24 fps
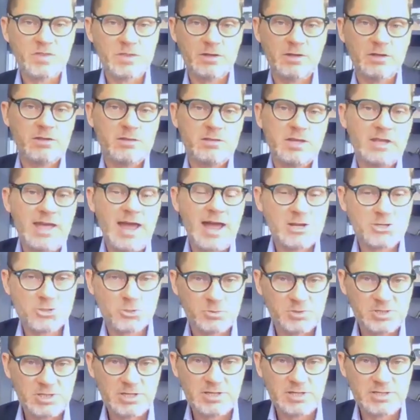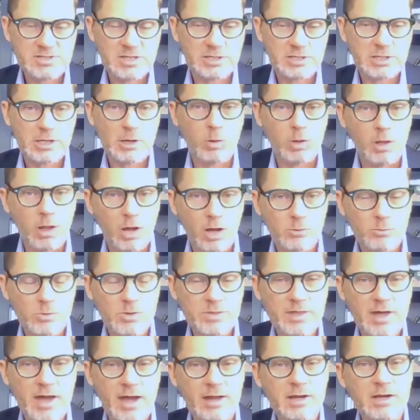the casualties that go along
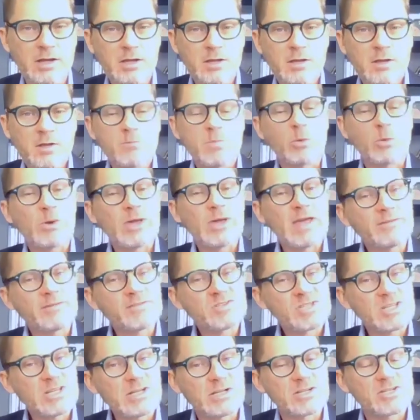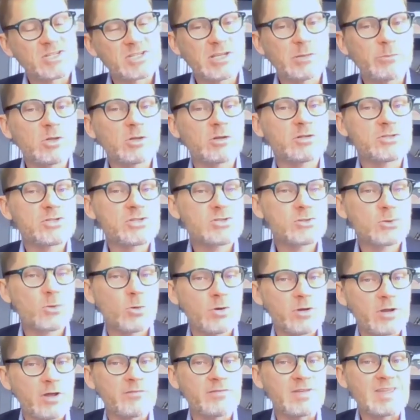with that, but we have seen a similar
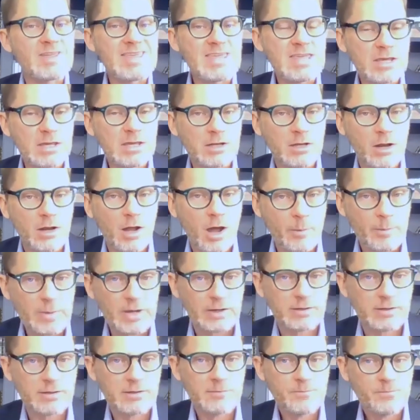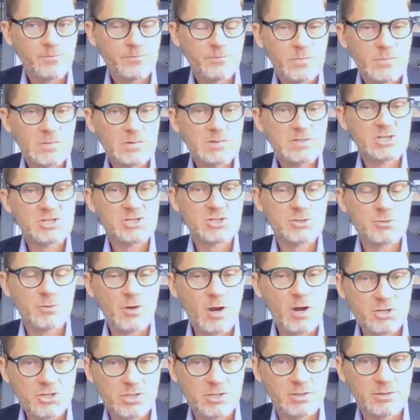sort of economic
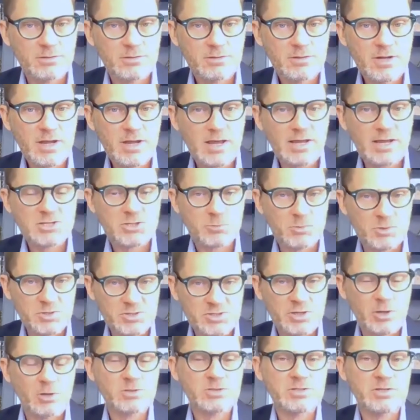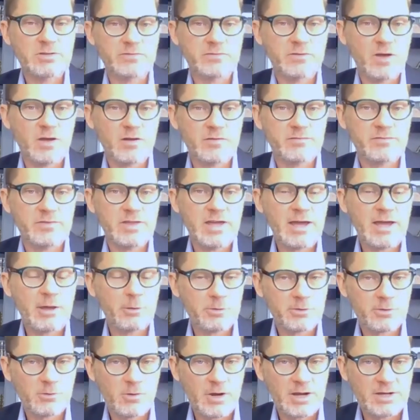destruction as a result of the
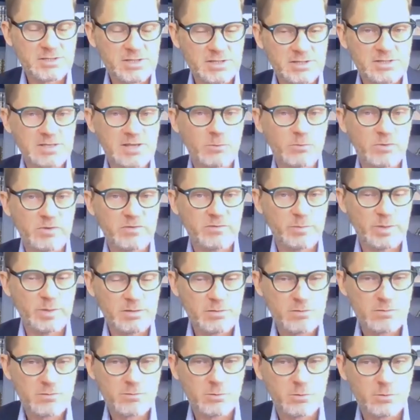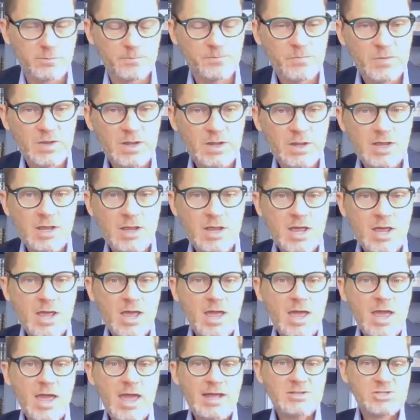health crisis that we've been through.
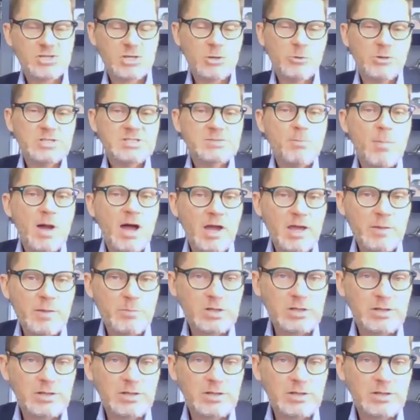And so it's my